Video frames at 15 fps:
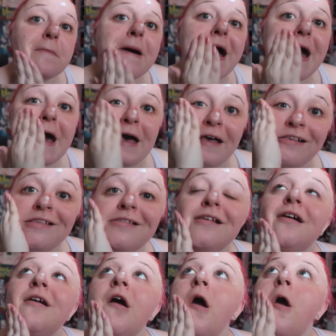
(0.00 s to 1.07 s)
a mess.
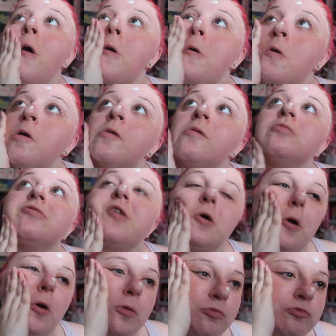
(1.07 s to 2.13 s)

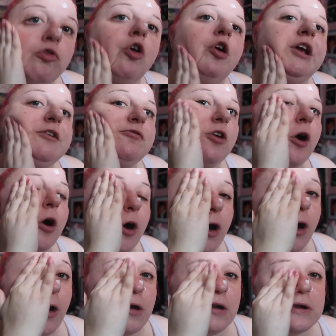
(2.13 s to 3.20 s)
Oh, Ronnie
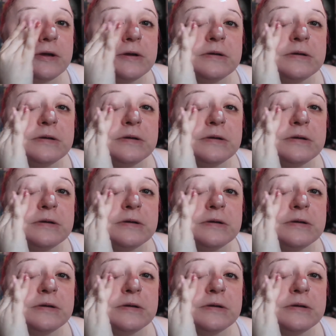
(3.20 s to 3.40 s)
Ron.